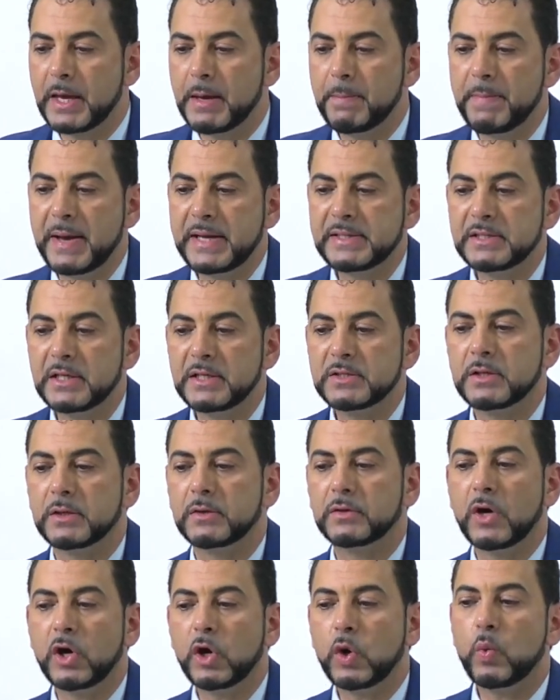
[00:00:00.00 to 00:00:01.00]
Basically, the
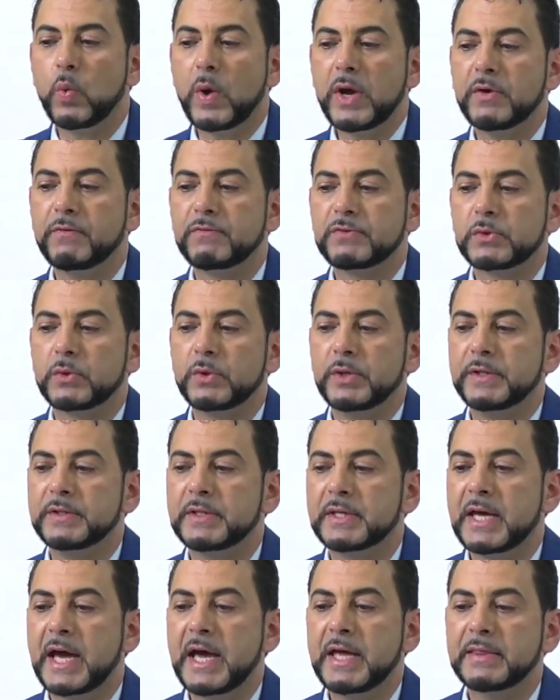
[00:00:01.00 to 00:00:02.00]
total weight of score
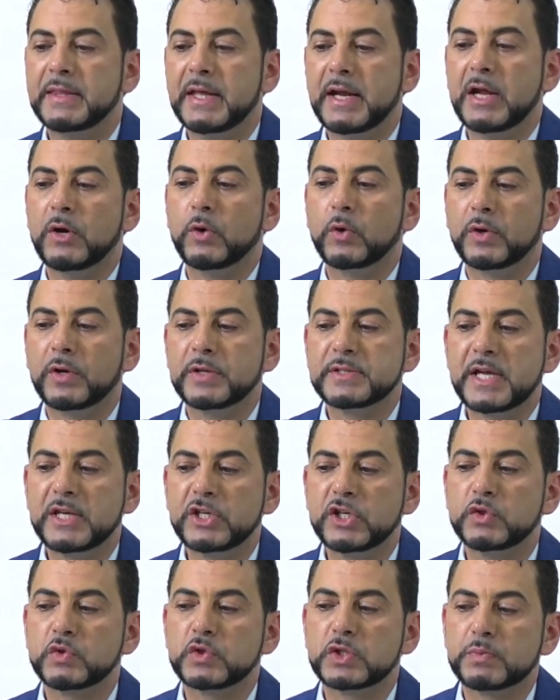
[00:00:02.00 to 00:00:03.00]
indicates that an
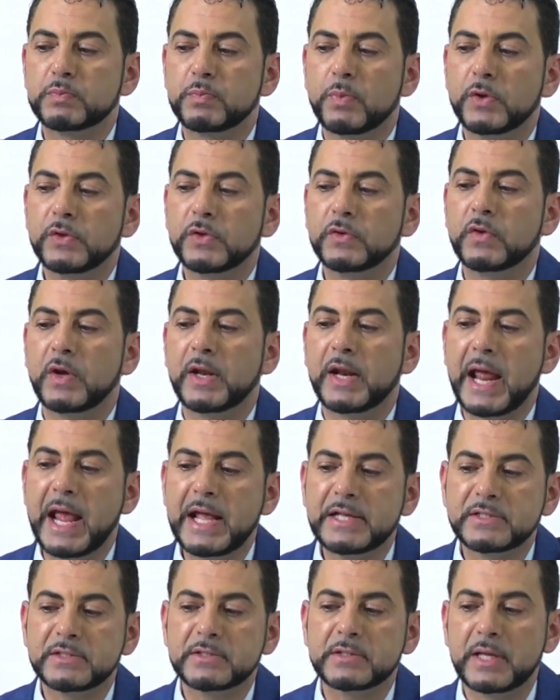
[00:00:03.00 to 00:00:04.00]
organization is responding to an
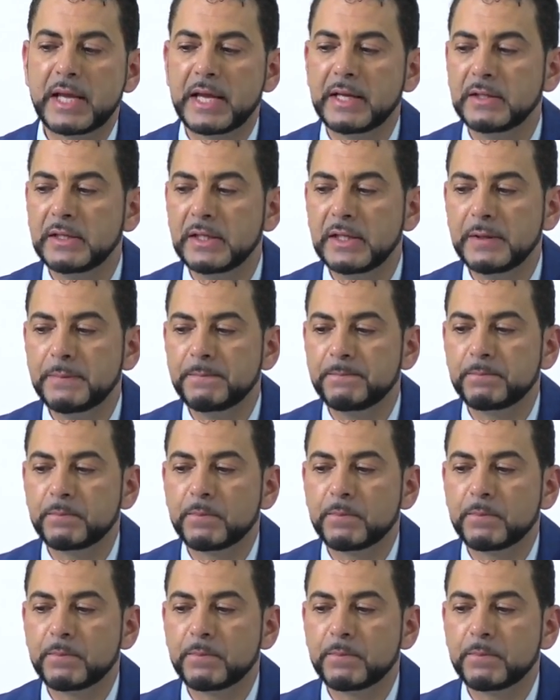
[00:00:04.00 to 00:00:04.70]
outstanding